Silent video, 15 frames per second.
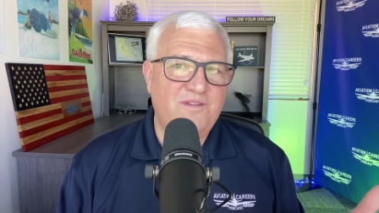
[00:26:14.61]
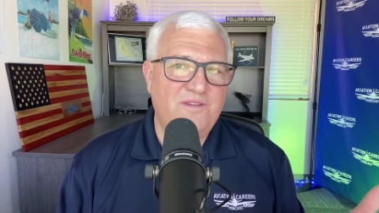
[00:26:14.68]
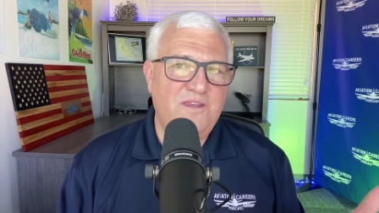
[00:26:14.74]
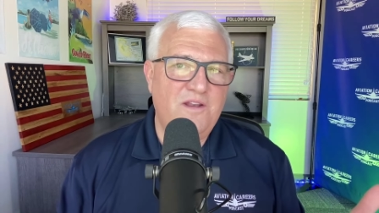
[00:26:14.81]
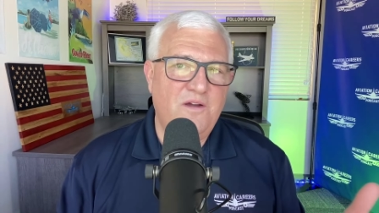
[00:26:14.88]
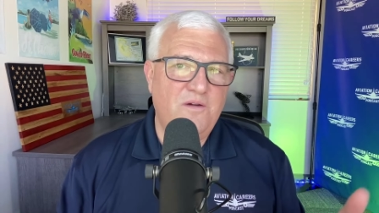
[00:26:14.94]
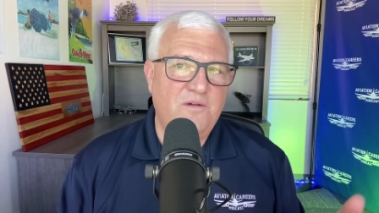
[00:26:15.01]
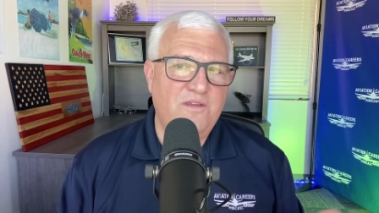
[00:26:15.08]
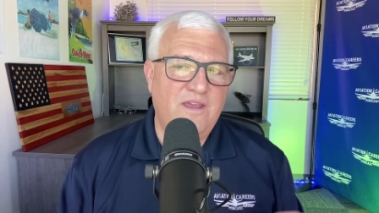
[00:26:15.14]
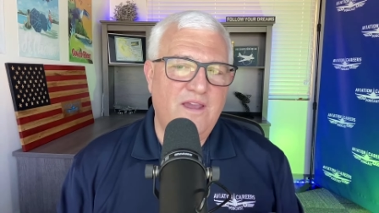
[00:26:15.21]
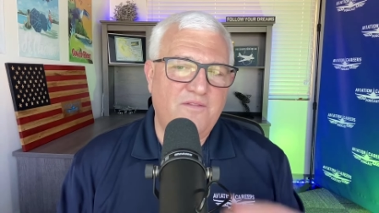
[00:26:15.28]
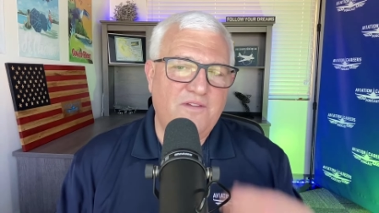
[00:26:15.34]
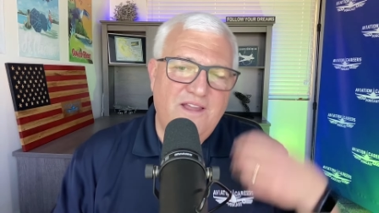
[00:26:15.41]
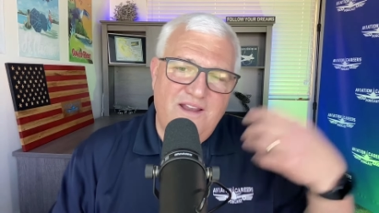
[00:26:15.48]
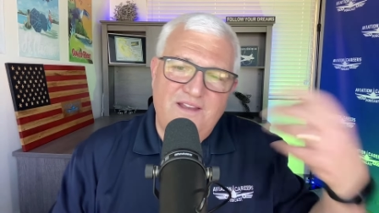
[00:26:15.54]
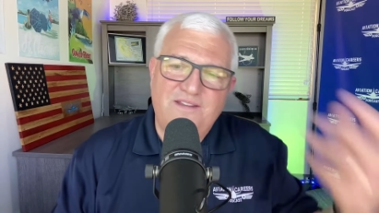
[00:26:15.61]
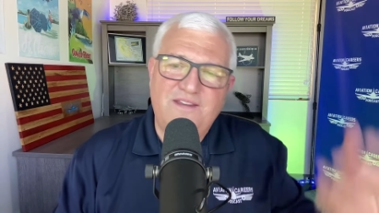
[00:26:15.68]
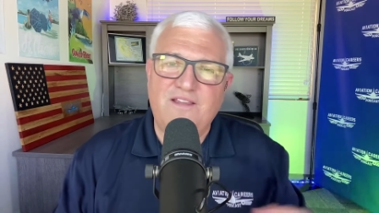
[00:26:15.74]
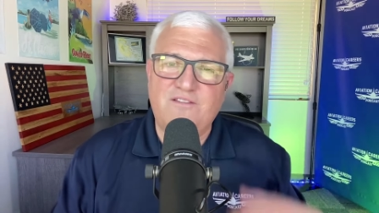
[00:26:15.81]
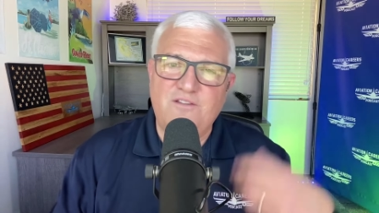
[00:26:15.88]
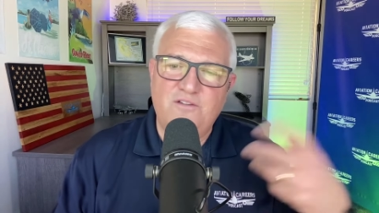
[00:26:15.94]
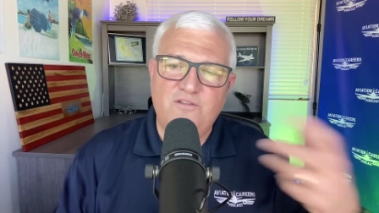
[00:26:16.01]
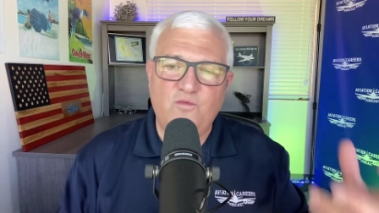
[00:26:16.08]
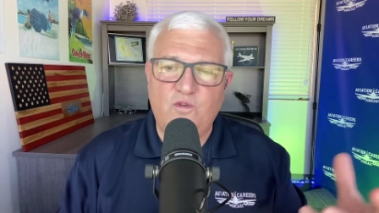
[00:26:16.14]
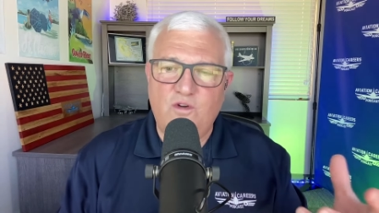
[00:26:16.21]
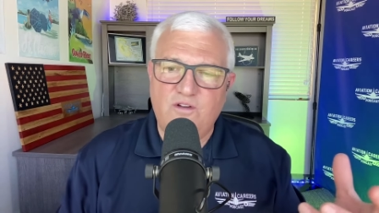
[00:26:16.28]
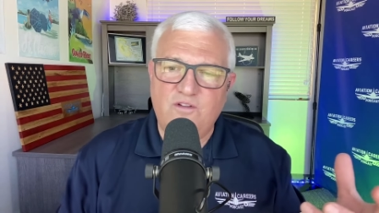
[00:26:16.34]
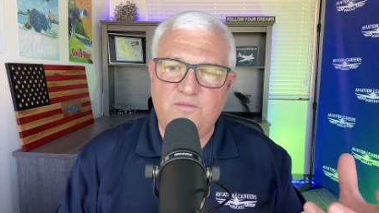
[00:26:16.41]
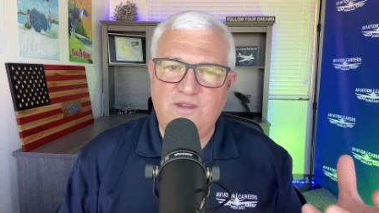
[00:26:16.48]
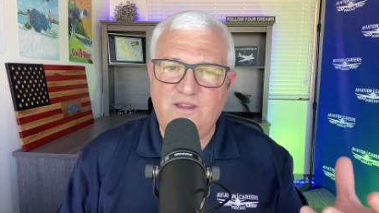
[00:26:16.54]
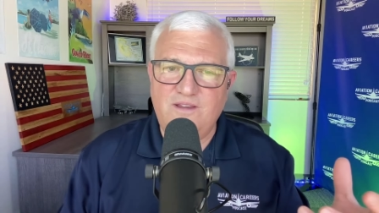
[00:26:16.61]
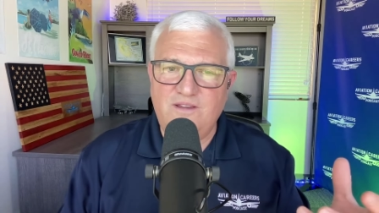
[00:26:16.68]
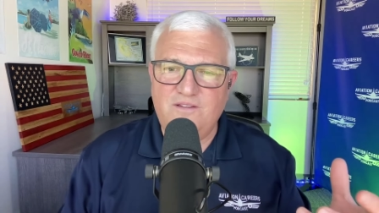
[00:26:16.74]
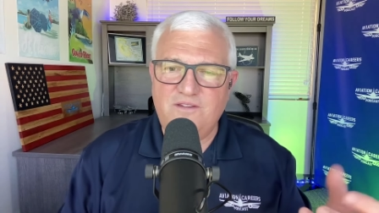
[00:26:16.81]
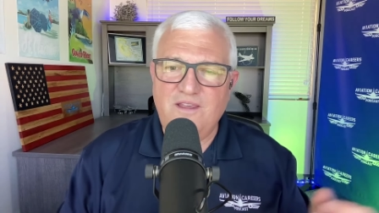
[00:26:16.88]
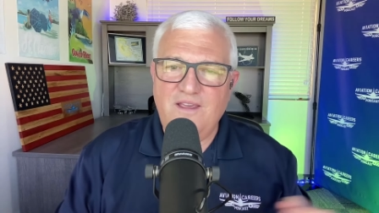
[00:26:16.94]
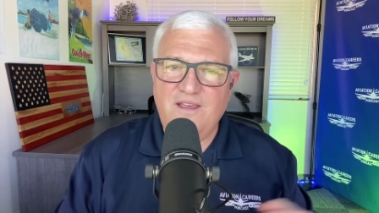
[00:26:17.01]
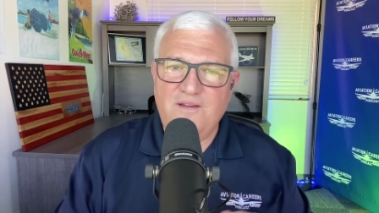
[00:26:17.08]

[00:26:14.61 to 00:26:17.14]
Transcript: You have to kind of test those waters, because